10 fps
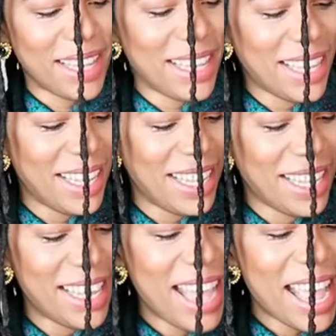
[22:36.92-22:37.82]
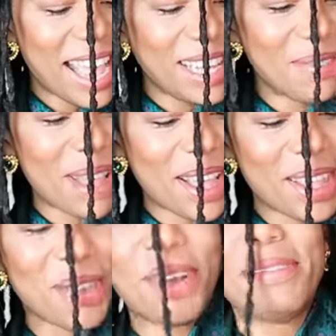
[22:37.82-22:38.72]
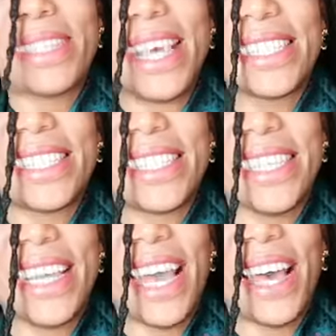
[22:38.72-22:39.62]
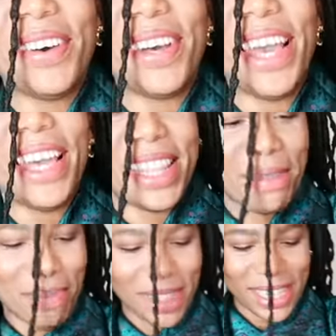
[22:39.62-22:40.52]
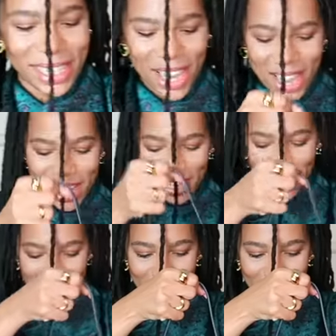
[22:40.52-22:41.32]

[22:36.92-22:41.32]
i look back on the website to see how they put this on.